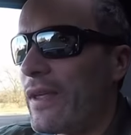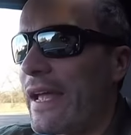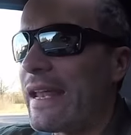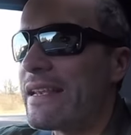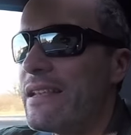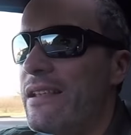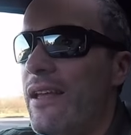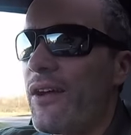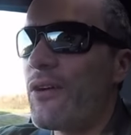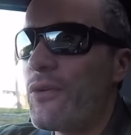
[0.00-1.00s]
They had
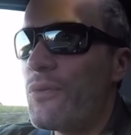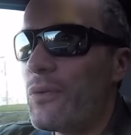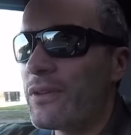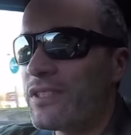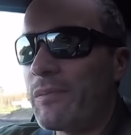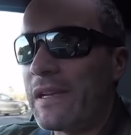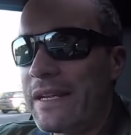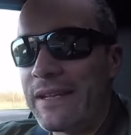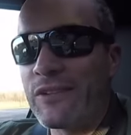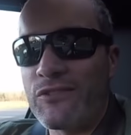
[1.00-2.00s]
no
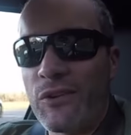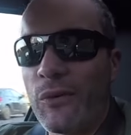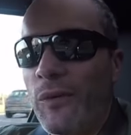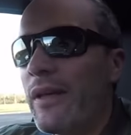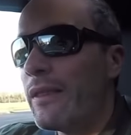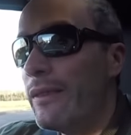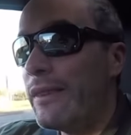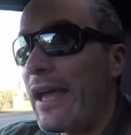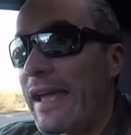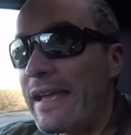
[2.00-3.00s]
stability control.
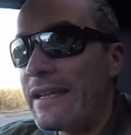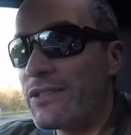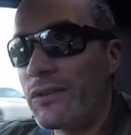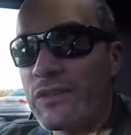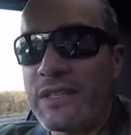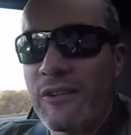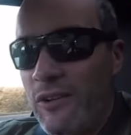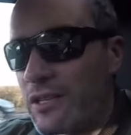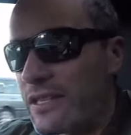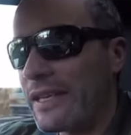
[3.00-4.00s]
They took
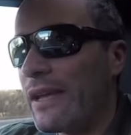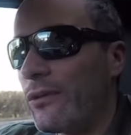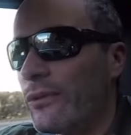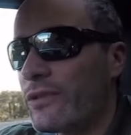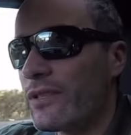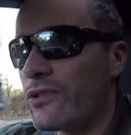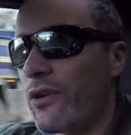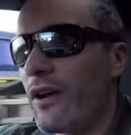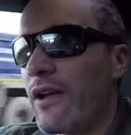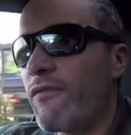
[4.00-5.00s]
serious skills to
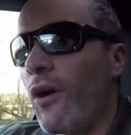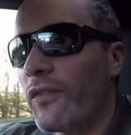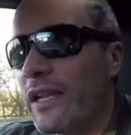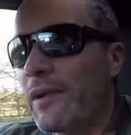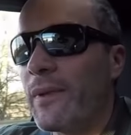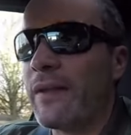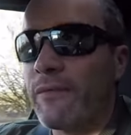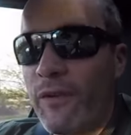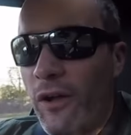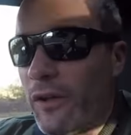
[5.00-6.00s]
drive on the limit
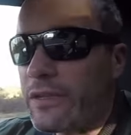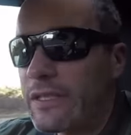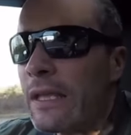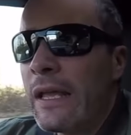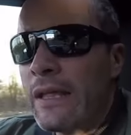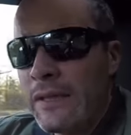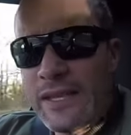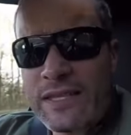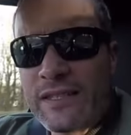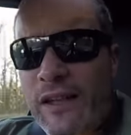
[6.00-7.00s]
and fast.
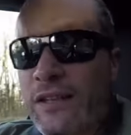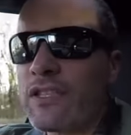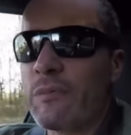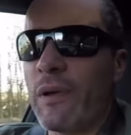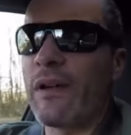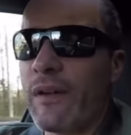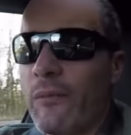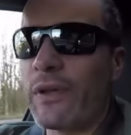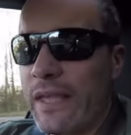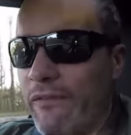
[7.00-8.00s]
This does, but
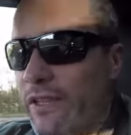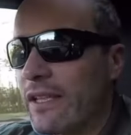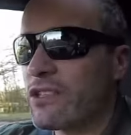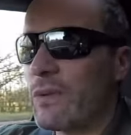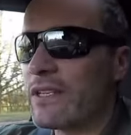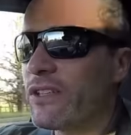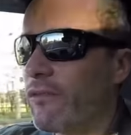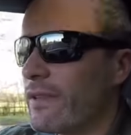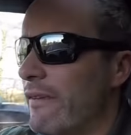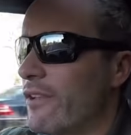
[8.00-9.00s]
with everything switched
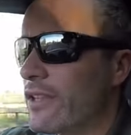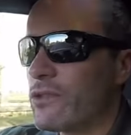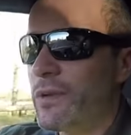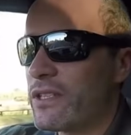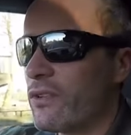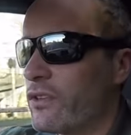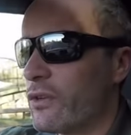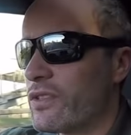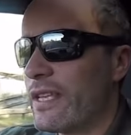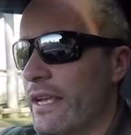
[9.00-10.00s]
off. With everything switched on,
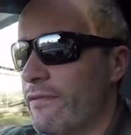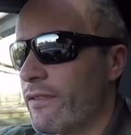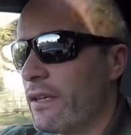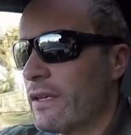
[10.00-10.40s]
you're safe.